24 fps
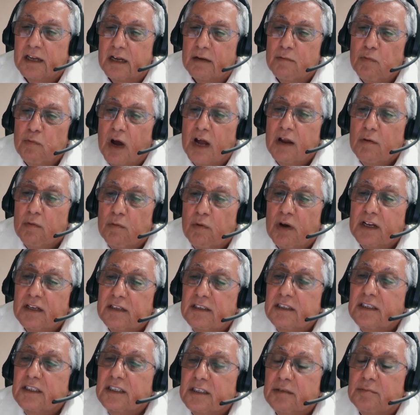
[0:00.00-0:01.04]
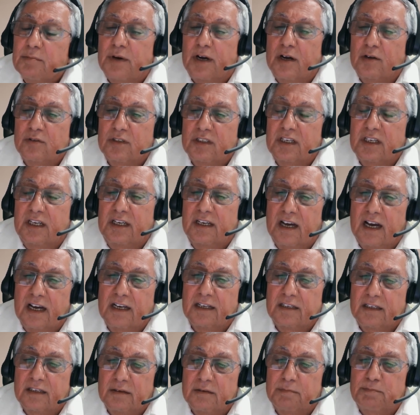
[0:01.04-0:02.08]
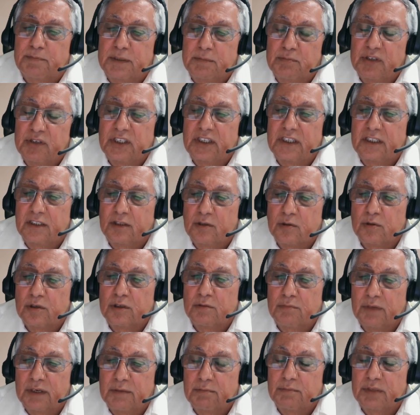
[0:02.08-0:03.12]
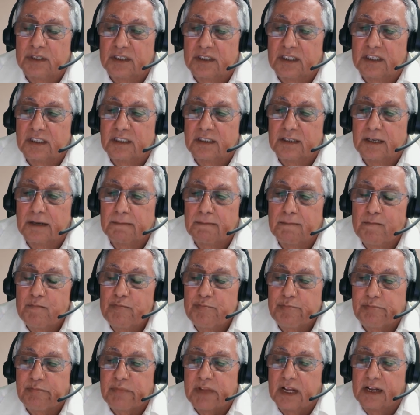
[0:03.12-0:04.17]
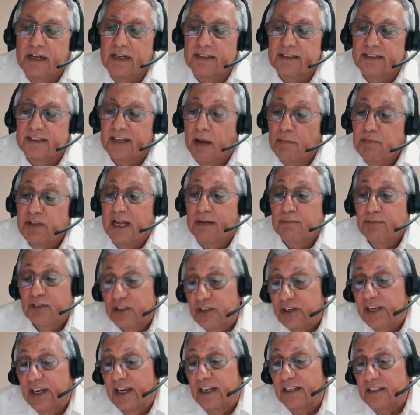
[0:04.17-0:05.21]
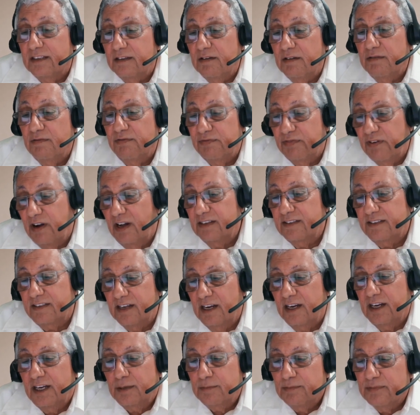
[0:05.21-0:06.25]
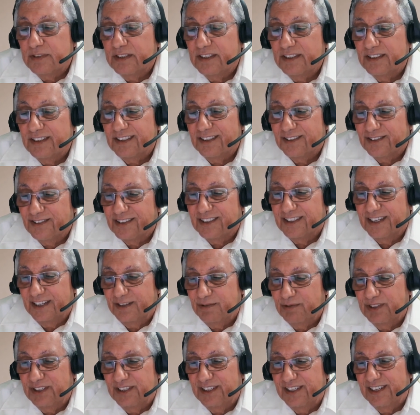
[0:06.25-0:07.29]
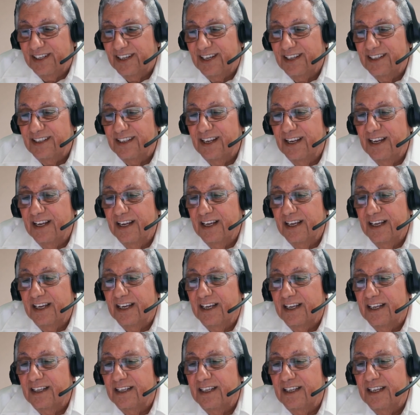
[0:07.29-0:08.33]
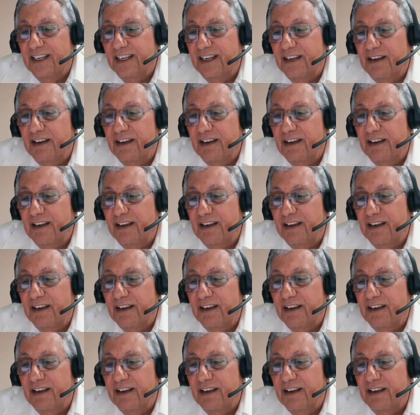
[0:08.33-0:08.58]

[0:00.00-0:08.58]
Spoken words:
One thing about the AI that people need to remember that sometimes you get false alarms, okay, with AI, and